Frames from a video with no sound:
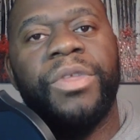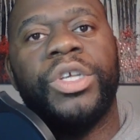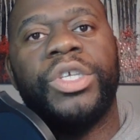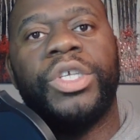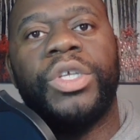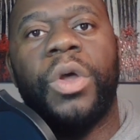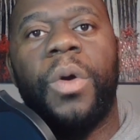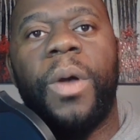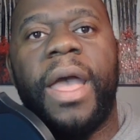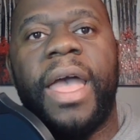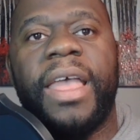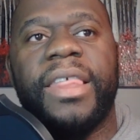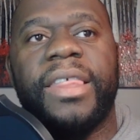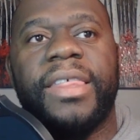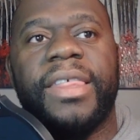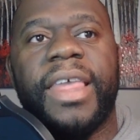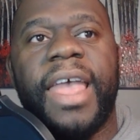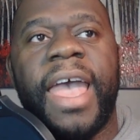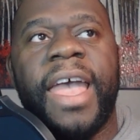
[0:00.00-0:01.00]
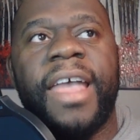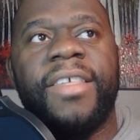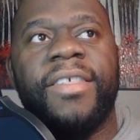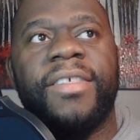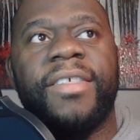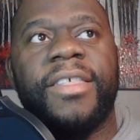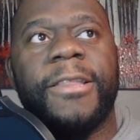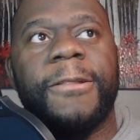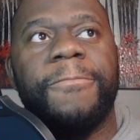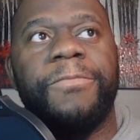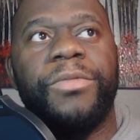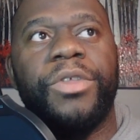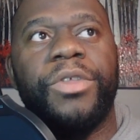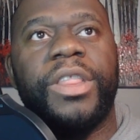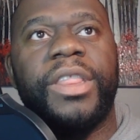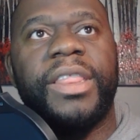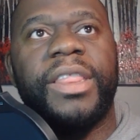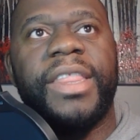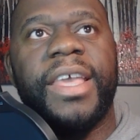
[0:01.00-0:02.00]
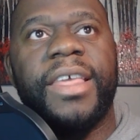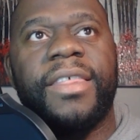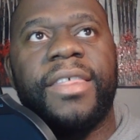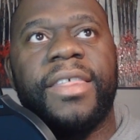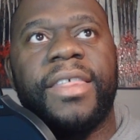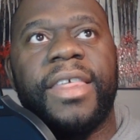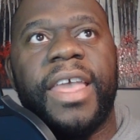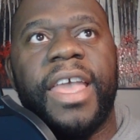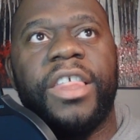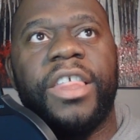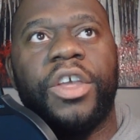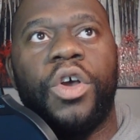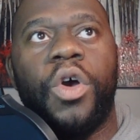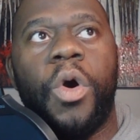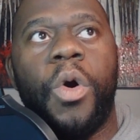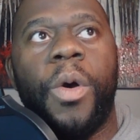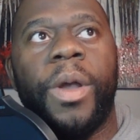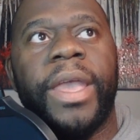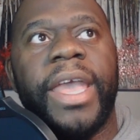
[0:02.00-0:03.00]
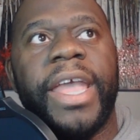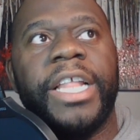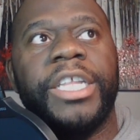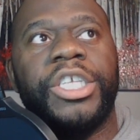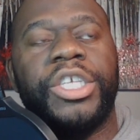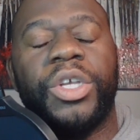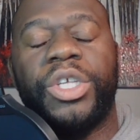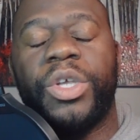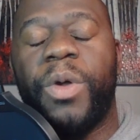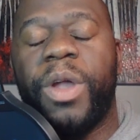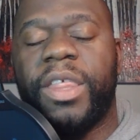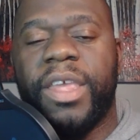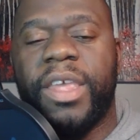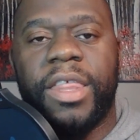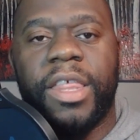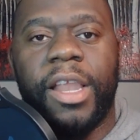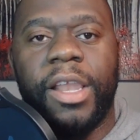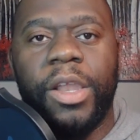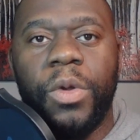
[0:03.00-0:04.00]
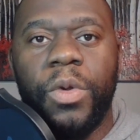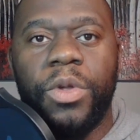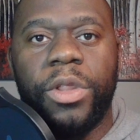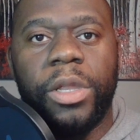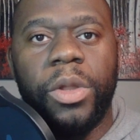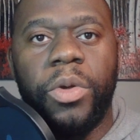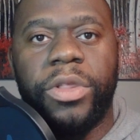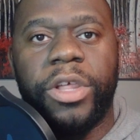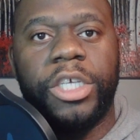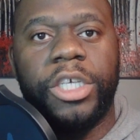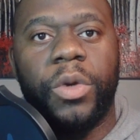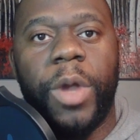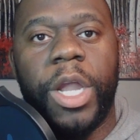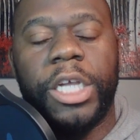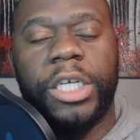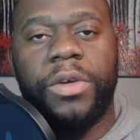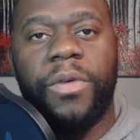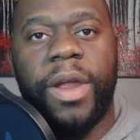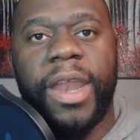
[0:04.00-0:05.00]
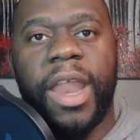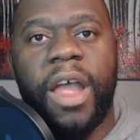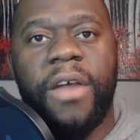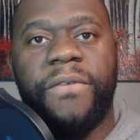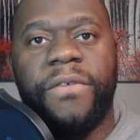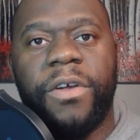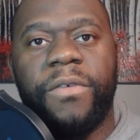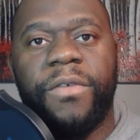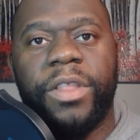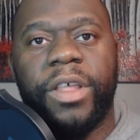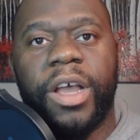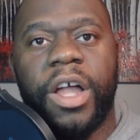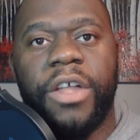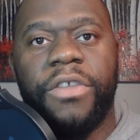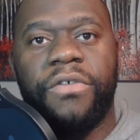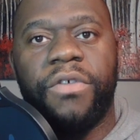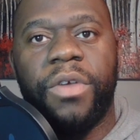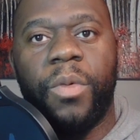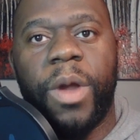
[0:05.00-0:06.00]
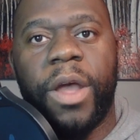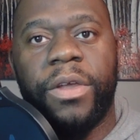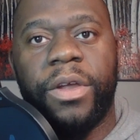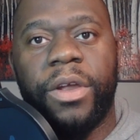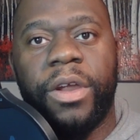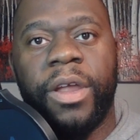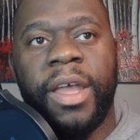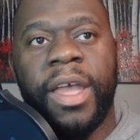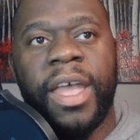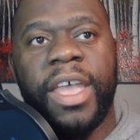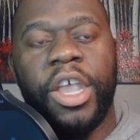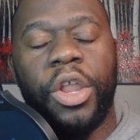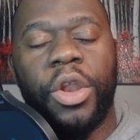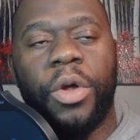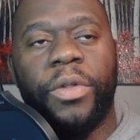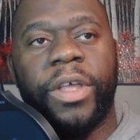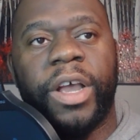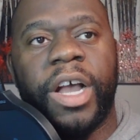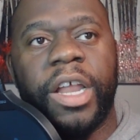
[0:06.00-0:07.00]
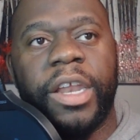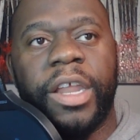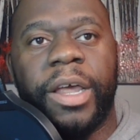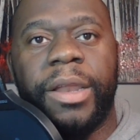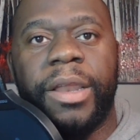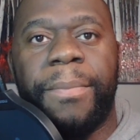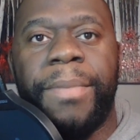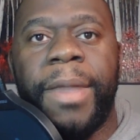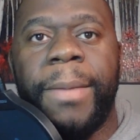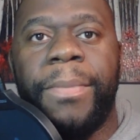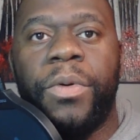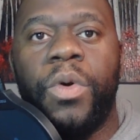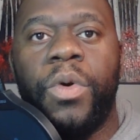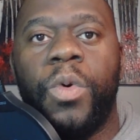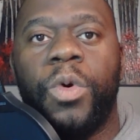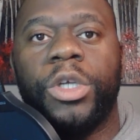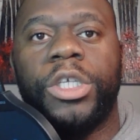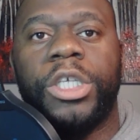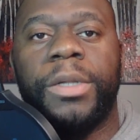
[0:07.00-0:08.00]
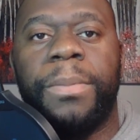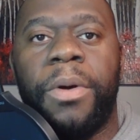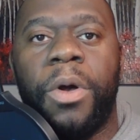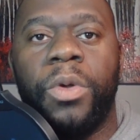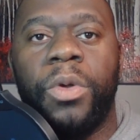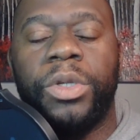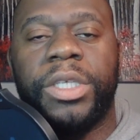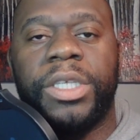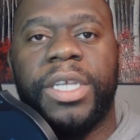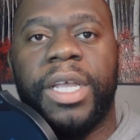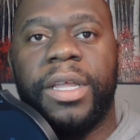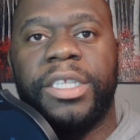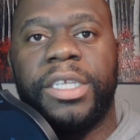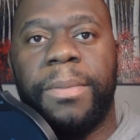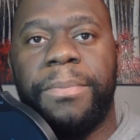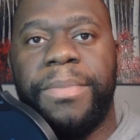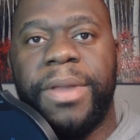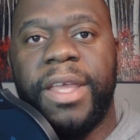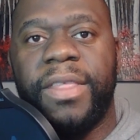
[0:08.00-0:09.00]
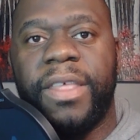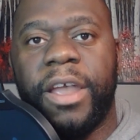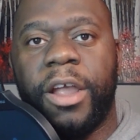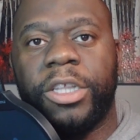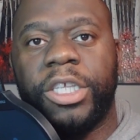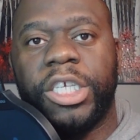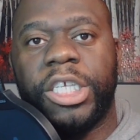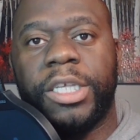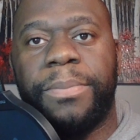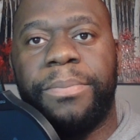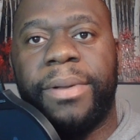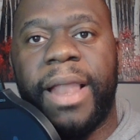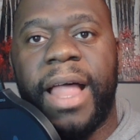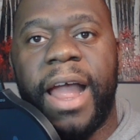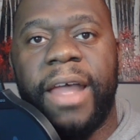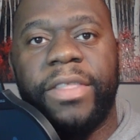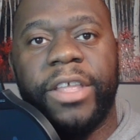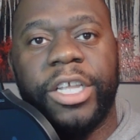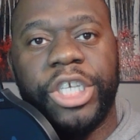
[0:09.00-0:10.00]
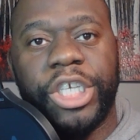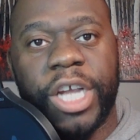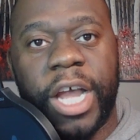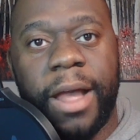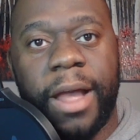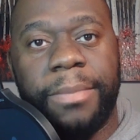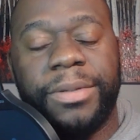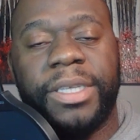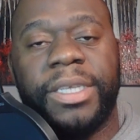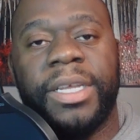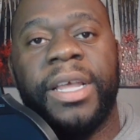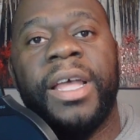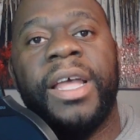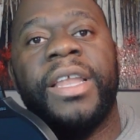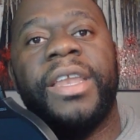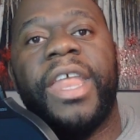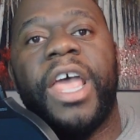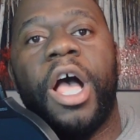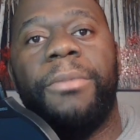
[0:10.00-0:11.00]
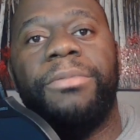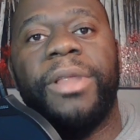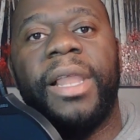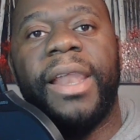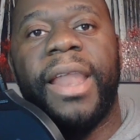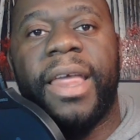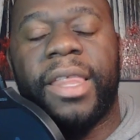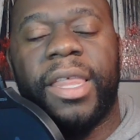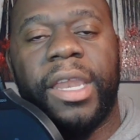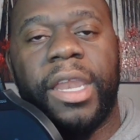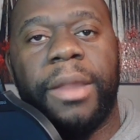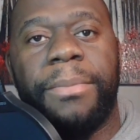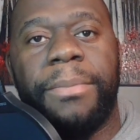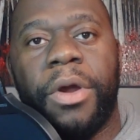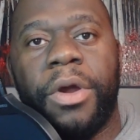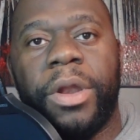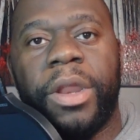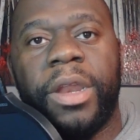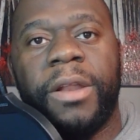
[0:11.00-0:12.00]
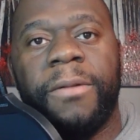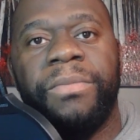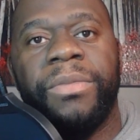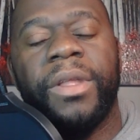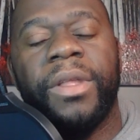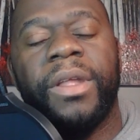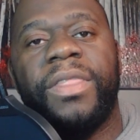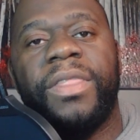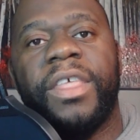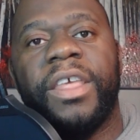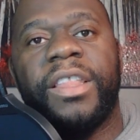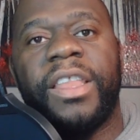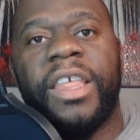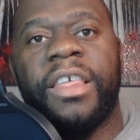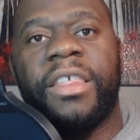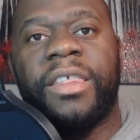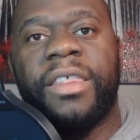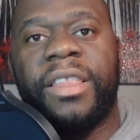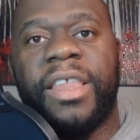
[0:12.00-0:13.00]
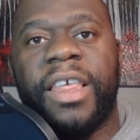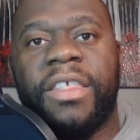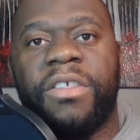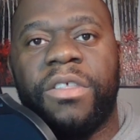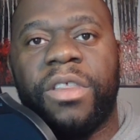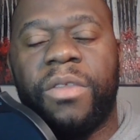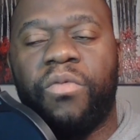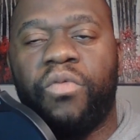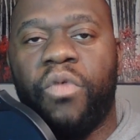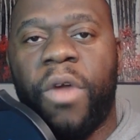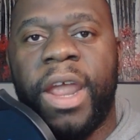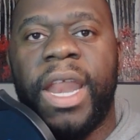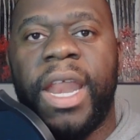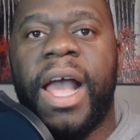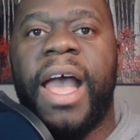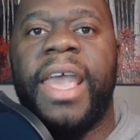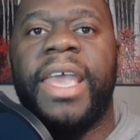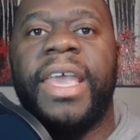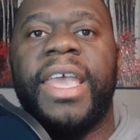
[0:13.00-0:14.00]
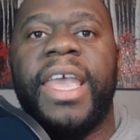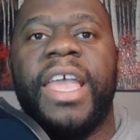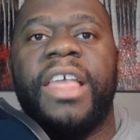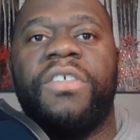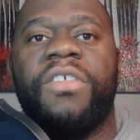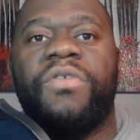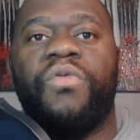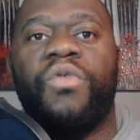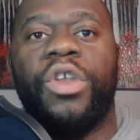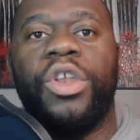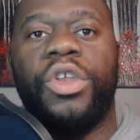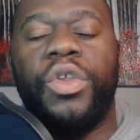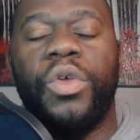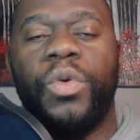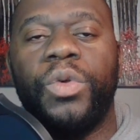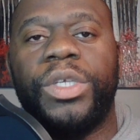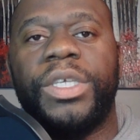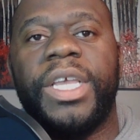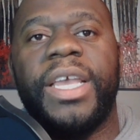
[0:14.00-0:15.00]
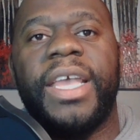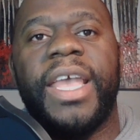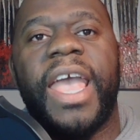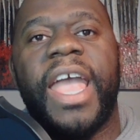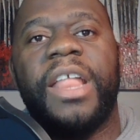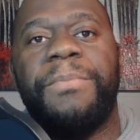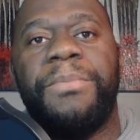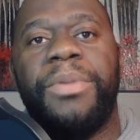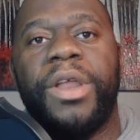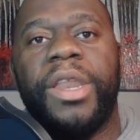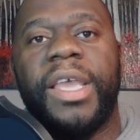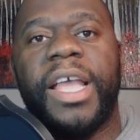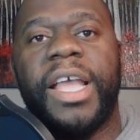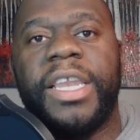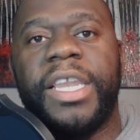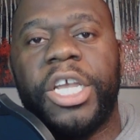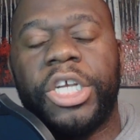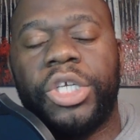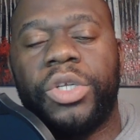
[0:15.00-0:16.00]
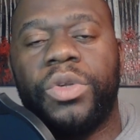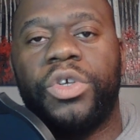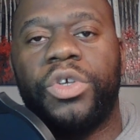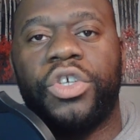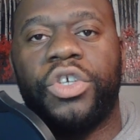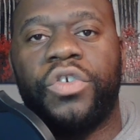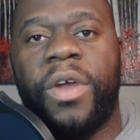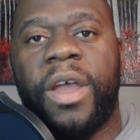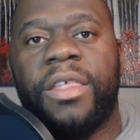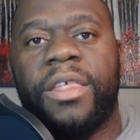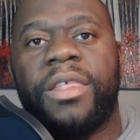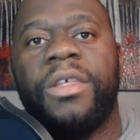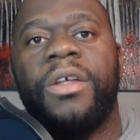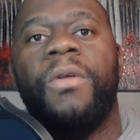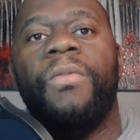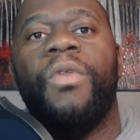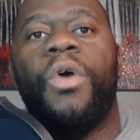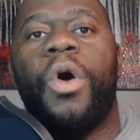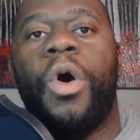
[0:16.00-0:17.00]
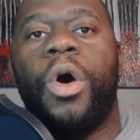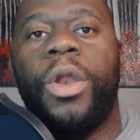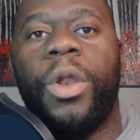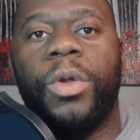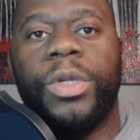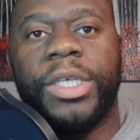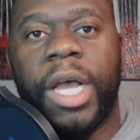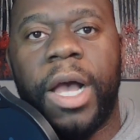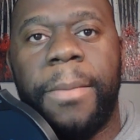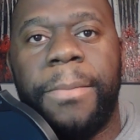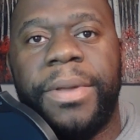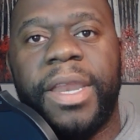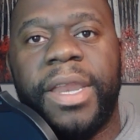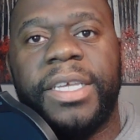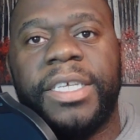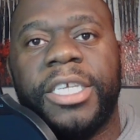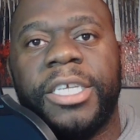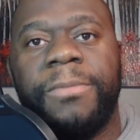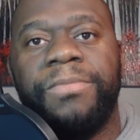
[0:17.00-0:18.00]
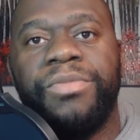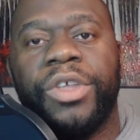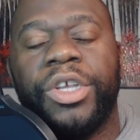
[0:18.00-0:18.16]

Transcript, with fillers: So as as this is going into so it's it's a lose lose situation right now for, for the country. Whether you know the, the, the people who are supposed to to be there to supply the jobs to help to lessen the burden, this this rate hike is reducing and putting additional stress on those companies.